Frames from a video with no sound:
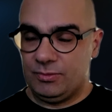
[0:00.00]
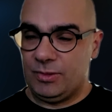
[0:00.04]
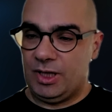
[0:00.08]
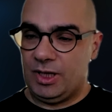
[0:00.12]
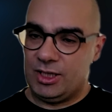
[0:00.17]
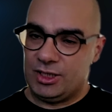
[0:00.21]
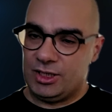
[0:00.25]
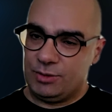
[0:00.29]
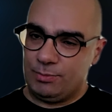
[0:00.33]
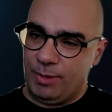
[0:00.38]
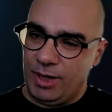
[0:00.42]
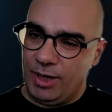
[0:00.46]

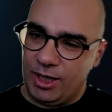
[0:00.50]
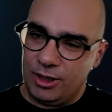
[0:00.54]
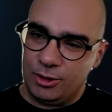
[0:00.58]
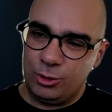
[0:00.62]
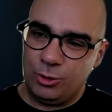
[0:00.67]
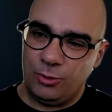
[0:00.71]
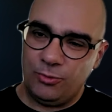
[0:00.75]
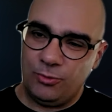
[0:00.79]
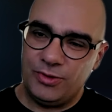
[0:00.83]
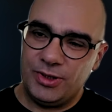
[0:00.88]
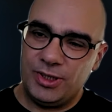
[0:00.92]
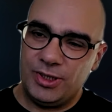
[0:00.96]
as part
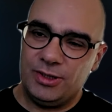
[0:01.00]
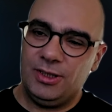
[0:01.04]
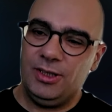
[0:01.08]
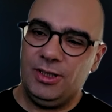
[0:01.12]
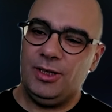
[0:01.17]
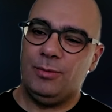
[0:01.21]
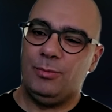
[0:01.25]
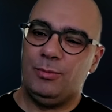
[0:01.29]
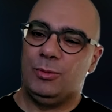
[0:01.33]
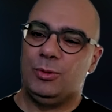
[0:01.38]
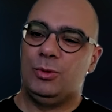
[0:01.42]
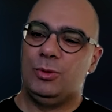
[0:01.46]
of the
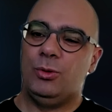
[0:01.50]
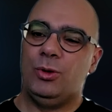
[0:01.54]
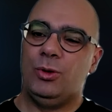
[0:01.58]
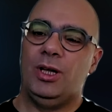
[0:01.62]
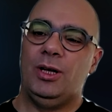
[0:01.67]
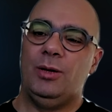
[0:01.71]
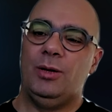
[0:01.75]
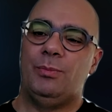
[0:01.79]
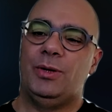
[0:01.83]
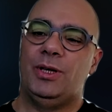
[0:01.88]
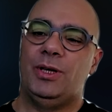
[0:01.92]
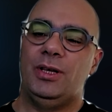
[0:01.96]
team to
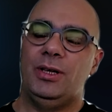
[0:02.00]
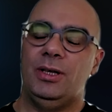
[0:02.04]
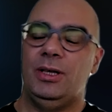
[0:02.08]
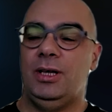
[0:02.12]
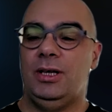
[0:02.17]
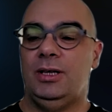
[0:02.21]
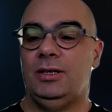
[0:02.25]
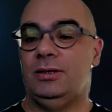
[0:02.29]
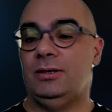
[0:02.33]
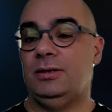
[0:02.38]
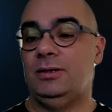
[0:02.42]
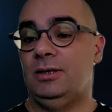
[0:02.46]
help
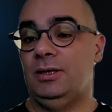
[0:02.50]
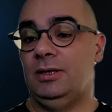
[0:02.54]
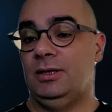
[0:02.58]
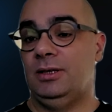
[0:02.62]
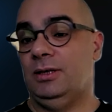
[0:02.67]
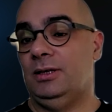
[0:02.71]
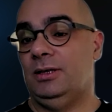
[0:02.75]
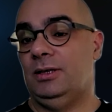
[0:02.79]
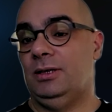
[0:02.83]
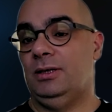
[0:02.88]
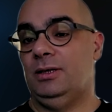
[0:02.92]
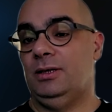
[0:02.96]
create
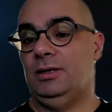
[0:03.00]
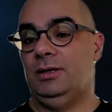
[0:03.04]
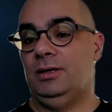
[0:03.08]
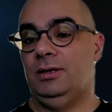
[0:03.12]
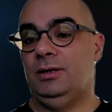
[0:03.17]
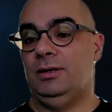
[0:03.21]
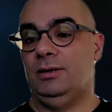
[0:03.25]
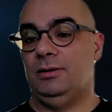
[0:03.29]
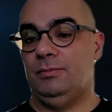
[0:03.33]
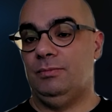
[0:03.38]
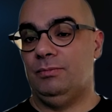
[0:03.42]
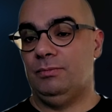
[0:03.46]
the
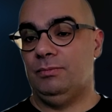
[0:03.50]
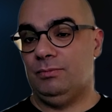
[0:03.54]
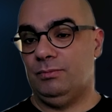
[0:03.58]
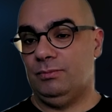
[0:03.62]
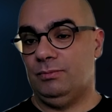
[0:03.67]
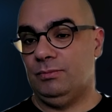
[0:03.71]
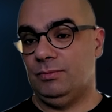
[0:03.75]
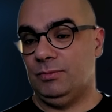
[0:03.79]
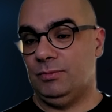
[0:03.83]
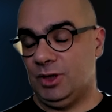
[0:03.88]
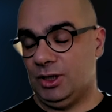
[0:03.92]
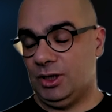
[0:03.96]

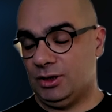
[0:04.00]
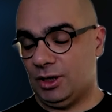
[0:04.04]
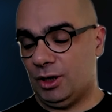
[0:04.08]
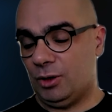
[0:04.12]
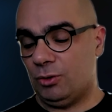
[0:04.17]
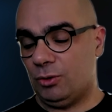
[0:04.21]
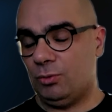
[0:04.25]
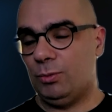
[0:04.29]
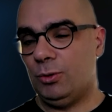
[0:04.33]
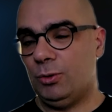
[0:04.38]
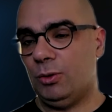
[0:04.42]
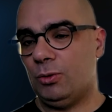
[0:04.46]

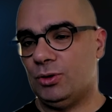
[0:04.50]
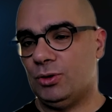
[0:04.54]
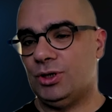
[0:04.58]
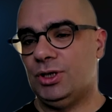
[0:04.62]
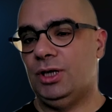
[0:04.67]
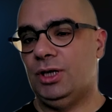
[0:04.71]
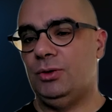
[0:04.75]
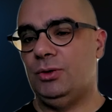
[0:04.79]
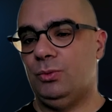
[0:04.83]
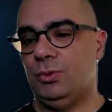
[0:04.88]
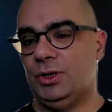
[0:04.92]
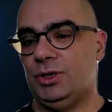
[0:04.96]
Tau
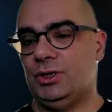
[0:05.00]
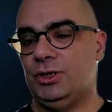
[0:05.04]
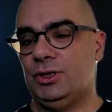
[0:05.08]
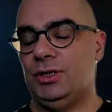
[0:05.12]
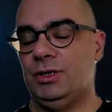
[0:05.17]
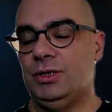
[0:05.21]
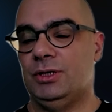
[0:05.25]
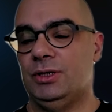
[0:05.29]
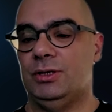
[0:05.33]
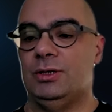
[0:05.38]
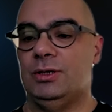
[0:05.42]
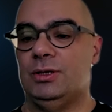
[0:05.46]
blockchain, which
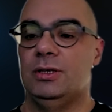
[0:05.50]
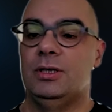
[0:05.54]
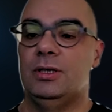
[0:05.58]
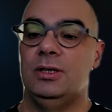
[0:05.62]
is